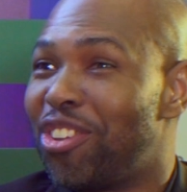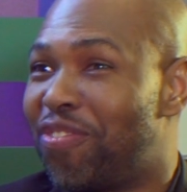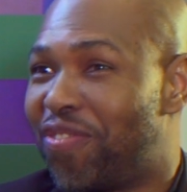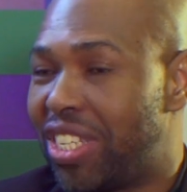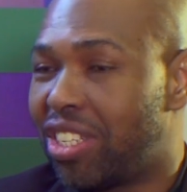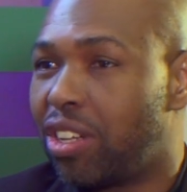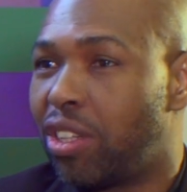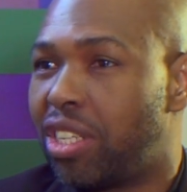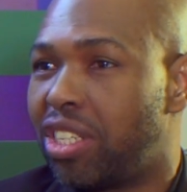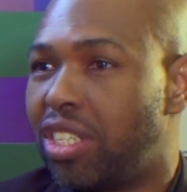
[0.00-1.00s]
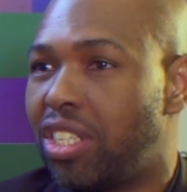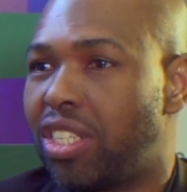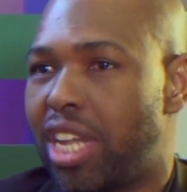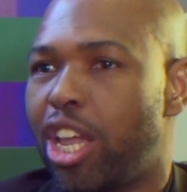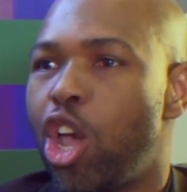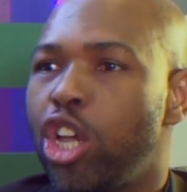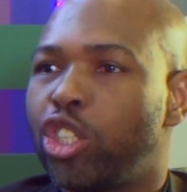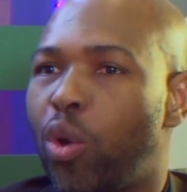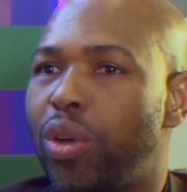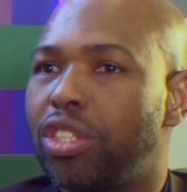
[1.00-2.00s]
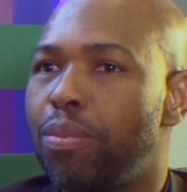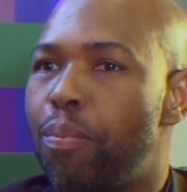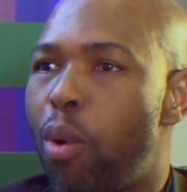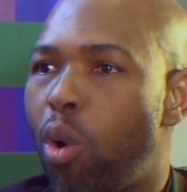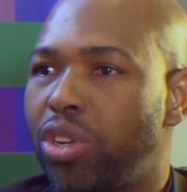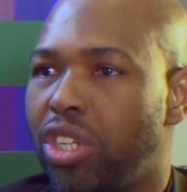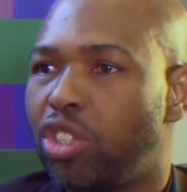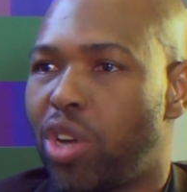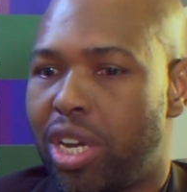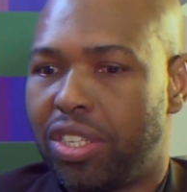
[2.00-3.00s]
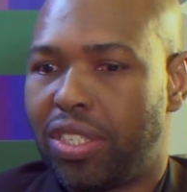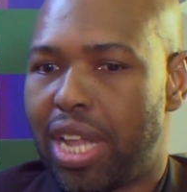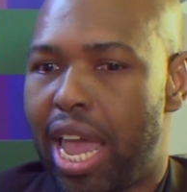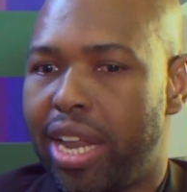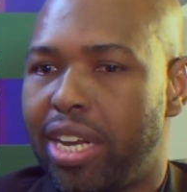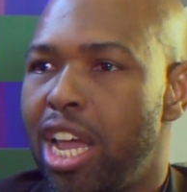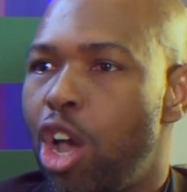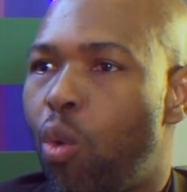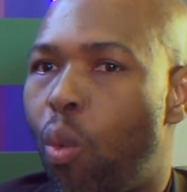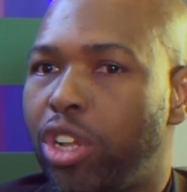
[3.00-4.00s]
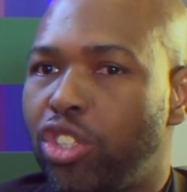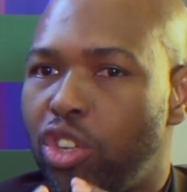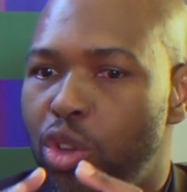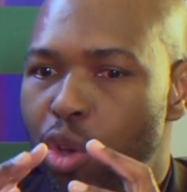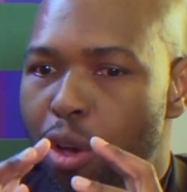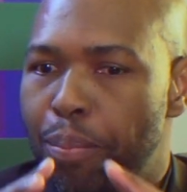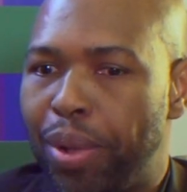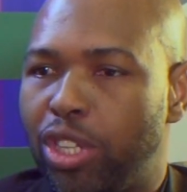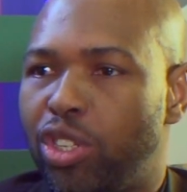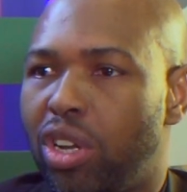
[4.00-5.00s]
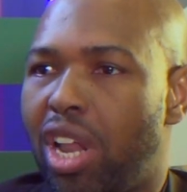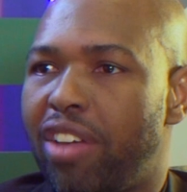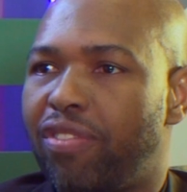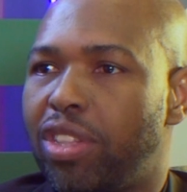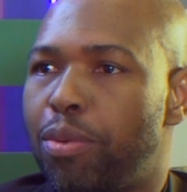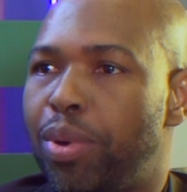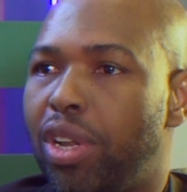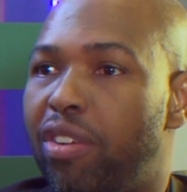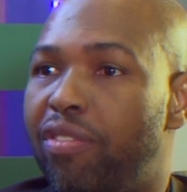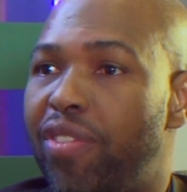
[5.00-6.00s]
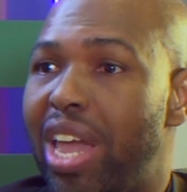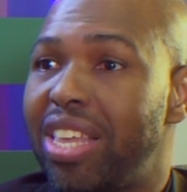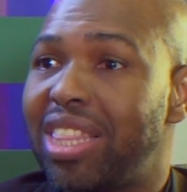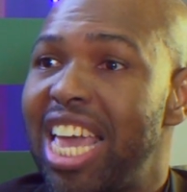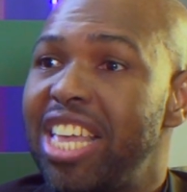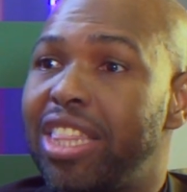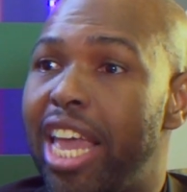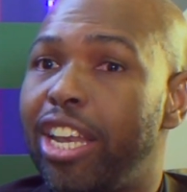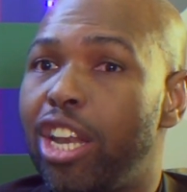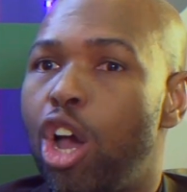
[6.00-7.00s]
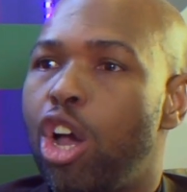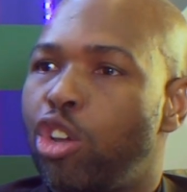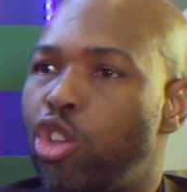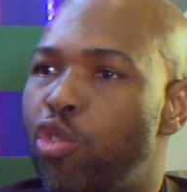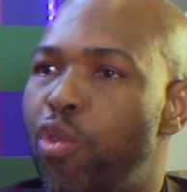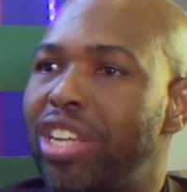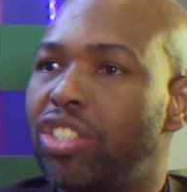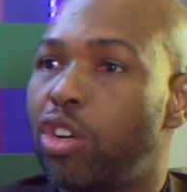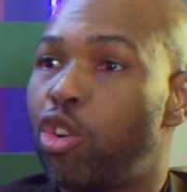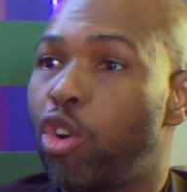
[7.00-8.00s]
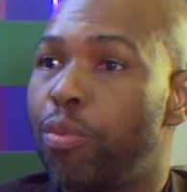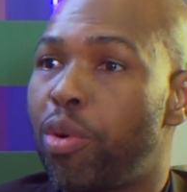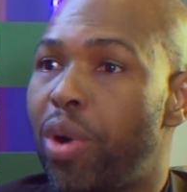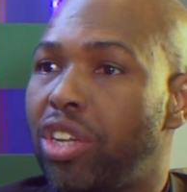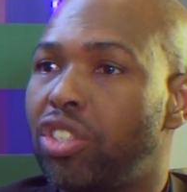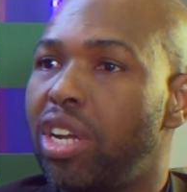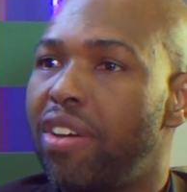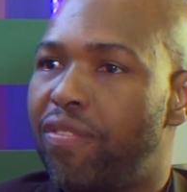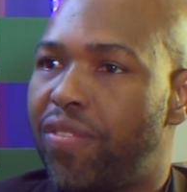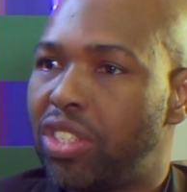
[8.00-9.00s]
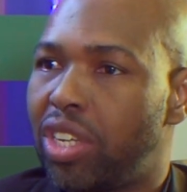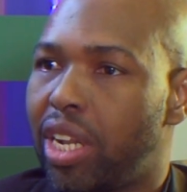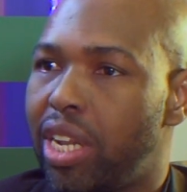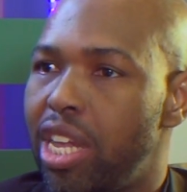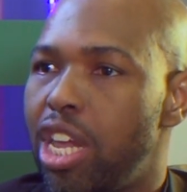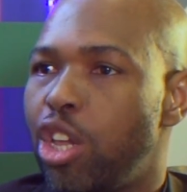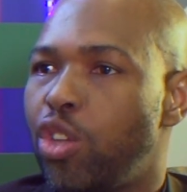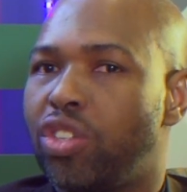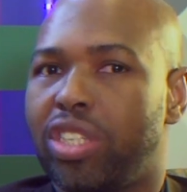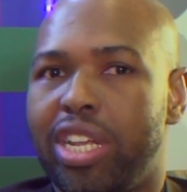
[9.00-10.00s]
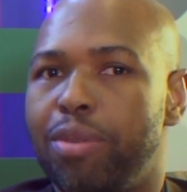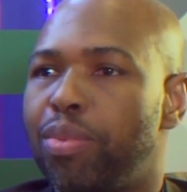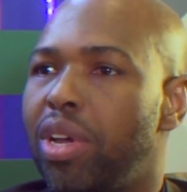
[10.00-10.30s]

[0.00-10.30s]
physical distancing. So it's important to understand, once you build your life on the pillar of faith, then you rest and recuperation. Physically, you sleep.